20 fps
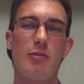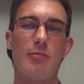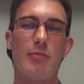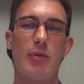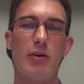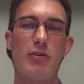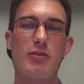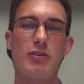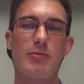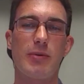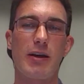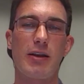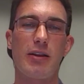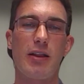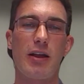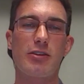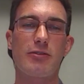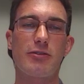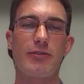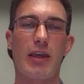posed by
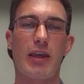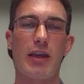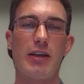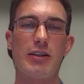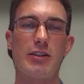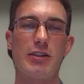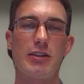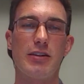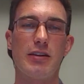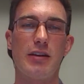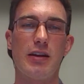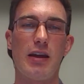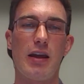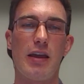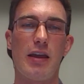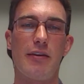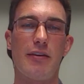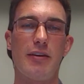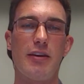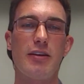electrification
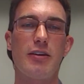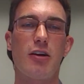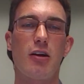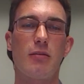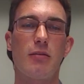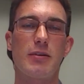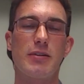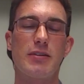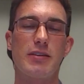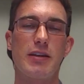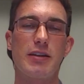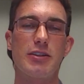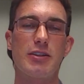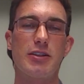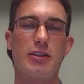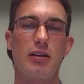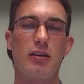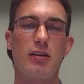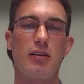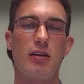and the
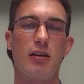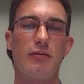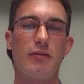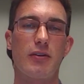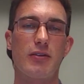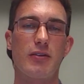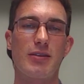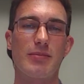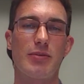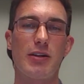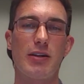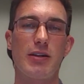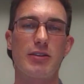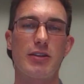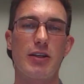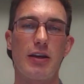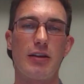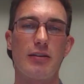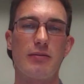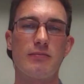decarbonization of our supply
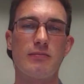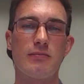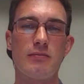chain.